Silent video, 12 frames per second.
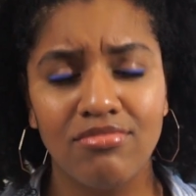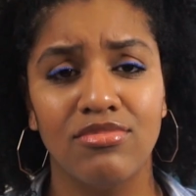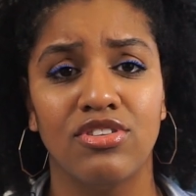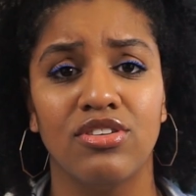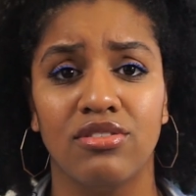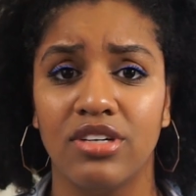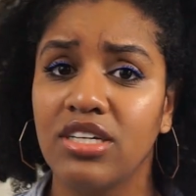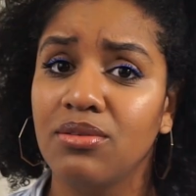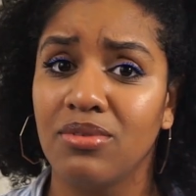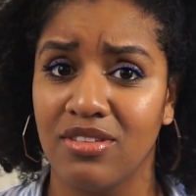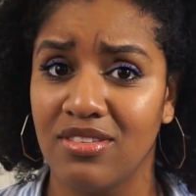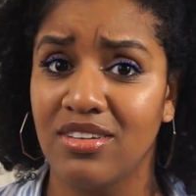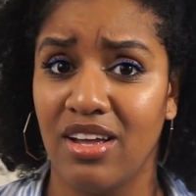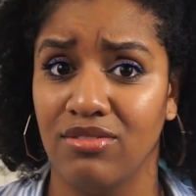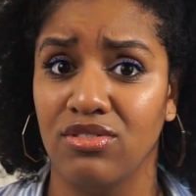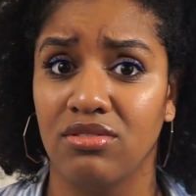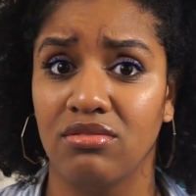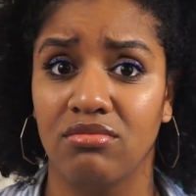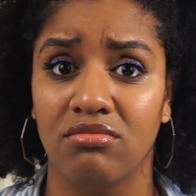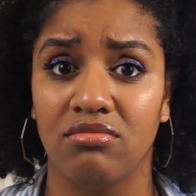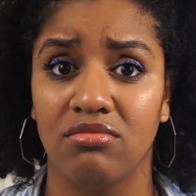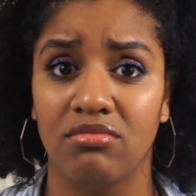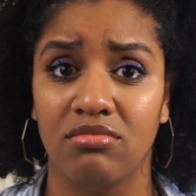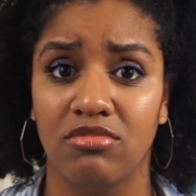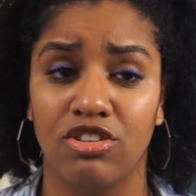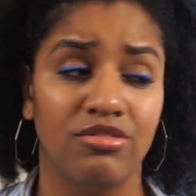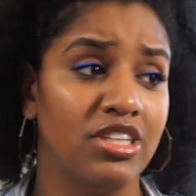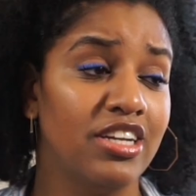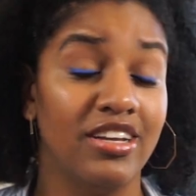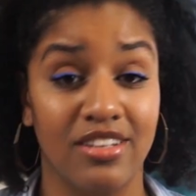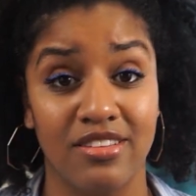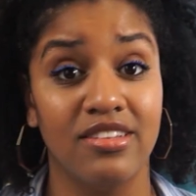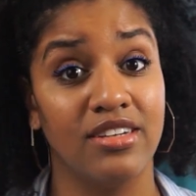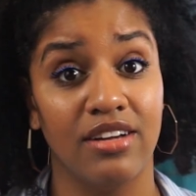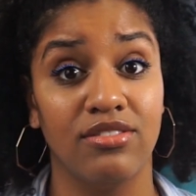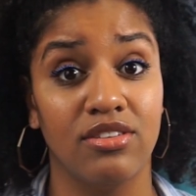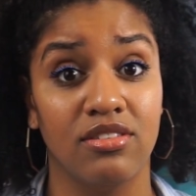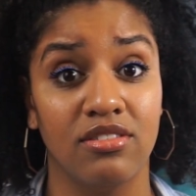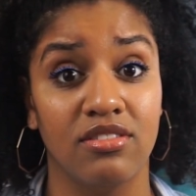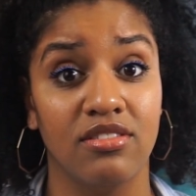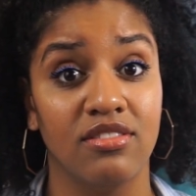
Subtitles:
Serena was the devil. Serena is the devil.